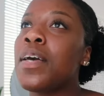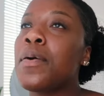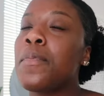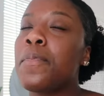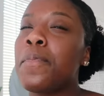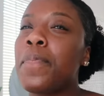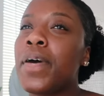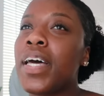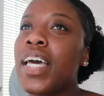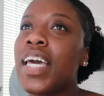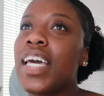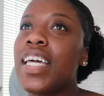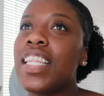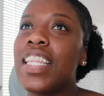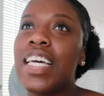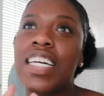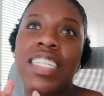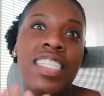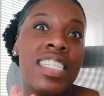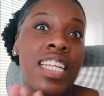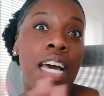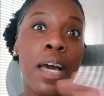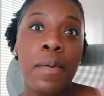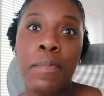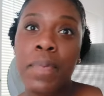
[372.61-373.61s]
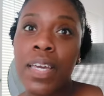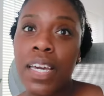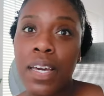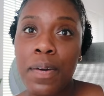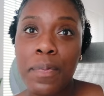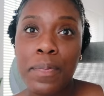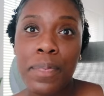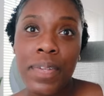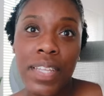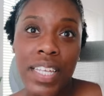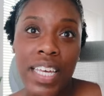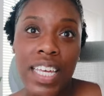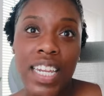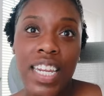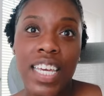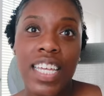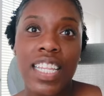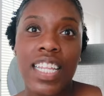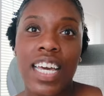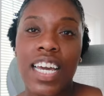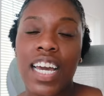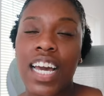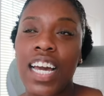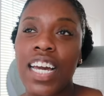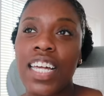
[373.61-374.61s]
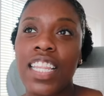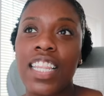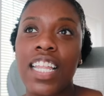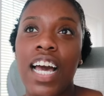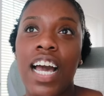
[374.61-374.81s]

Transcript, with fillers: But that's not me complaining. Like I,